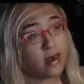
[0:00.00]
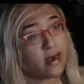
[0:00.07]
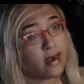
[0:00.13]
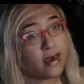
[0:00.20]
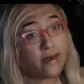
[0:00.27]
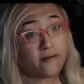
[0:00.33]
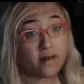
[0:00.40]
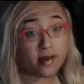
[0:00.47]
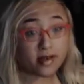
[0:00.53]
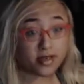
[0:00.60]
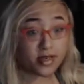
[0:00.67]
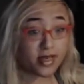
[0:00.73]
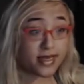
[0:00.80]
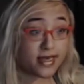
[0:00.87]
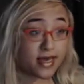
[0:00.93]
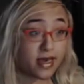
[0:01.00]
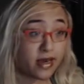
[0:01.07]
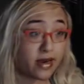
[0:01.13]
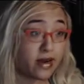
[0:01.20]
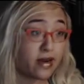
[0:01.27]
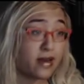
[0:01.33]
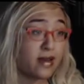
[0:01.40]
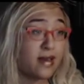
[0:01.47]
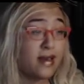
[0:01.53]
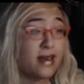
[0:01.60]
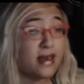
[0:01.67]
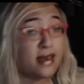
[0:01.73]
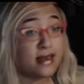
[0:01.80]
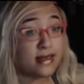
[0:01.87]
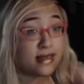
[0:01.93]
Hey folks, Jessica here.
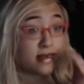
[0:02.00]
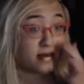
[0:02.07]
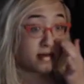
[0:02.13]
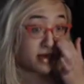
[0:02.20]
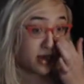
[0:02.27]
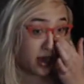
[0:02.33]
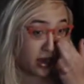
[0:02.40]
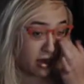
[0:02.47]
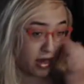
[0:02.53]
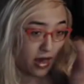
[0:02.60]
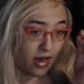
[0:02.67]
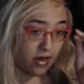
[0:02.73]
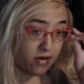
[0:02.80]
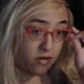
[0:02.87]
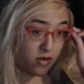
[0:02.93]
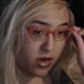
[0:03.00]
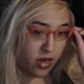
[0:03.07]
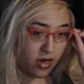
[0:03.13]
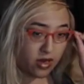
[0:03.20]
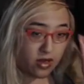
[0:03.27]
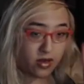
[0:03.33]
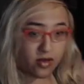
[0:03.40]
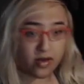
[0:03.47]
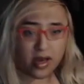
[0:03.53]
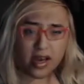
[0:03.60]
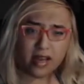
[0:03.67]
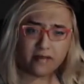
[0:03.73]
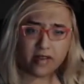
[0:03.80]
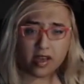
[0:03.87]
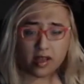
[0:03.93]
So today I want to do kind
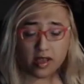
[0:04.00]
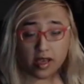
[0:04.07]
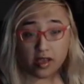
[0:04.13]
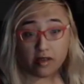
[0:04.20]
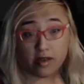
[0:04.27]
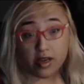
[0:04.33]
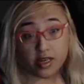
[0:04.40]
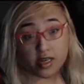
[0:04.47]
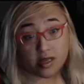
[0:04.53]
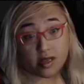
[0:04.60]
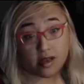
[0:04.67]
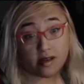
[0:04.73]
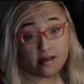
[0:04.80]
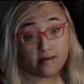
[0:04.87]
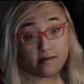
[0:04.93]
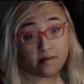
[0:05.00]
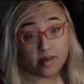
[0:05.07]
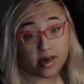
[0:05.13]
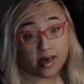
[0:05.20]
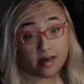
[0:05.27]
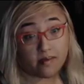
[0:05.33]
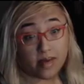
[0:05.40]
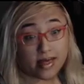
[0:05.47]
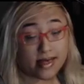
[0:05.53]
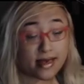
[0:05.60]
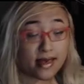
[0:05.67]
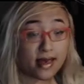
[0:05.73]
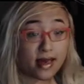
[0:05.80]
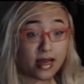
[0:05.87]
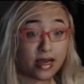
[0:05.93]
of a continuation of my basic
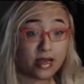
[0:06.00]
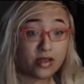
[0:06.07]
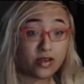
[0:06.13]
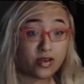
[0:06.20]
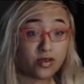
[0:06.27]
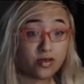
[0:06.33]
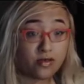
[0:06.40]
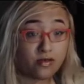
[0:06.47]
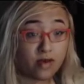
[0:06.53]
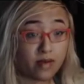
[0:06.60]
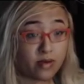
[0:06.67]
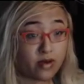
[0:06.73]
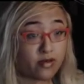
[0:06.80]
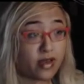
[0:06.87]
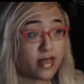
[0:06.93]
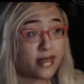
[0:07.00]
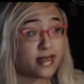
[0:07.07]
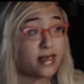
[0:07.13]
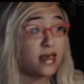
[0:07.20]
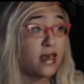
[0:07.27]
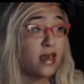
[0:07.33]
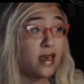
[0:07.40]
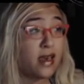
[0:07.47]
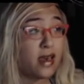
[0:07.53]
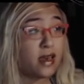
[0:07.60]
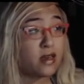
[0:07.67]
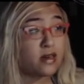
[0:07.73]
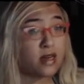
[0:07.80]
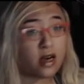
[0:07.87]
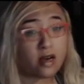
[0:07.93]
guide to weapon grids
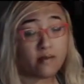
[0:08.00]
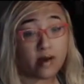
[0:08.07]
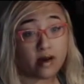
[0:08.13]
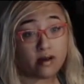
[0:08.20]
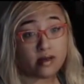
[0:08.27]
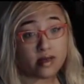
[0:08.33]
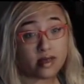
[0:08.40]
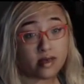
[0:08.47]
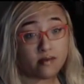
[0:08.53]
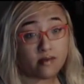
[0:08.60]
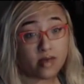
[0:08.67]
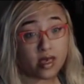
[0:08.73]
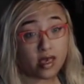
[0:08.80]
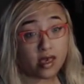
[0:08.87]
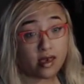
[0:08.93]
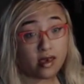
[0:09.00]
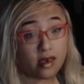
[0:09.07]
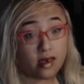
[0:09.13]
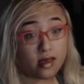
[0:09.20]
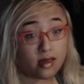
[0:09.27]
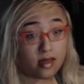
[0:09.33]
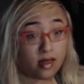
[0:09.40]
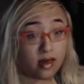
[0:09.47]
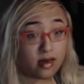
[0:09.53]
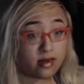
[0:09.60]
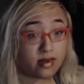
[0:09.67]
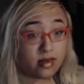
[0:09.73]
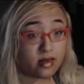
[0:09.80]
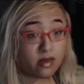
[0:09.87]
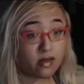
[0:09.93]
and talk about some key
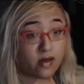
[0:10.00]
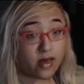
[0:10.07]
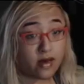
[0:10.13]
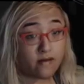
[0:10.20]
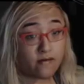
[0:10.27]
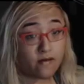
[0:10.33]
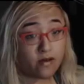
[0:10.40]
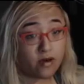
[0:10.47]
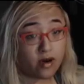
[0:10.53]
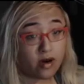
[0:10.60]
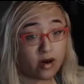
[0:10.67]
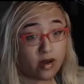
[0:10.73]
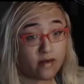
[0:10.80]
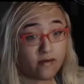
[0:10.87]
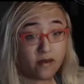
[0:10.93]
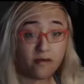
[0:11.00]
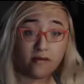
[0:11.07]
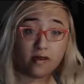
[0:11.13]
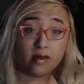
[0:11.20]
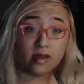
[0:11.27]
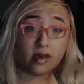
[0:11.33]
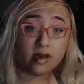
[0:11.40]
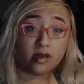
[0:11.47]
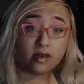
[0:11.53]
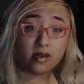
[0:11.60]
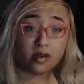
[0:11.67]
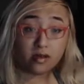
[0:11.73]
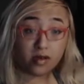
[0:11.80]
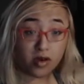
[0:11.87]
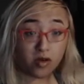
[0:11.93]
things to look out for if you feel like you
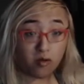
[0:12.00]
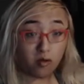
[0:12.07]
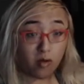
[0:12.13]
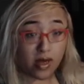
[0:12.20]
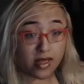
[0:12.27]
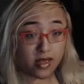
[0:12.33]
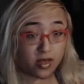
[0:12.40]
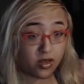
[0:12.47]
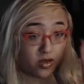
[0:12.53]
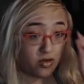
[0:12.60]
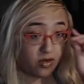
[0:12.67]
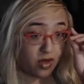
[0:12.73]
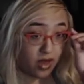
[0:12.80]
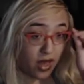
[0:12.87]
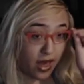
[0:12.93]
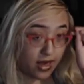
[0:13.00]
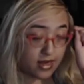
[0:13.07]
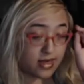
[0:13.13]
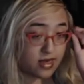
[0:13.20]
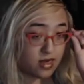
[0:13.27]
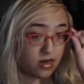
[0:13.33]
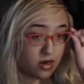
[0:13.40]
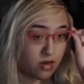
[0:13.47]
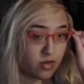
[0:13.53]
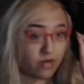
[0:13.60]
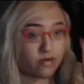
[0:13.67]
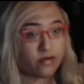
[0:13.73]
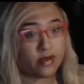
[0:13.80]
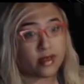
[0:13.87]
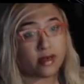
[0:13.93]
don't know what to do next in terms of
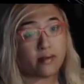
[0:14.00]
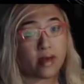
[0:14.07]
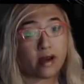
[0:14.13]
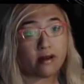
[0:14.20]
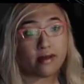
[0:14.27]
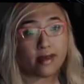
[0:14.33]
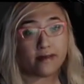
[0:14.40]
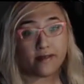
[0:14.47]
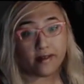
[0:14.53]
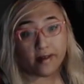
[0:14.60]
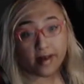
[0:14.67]
increasing power level.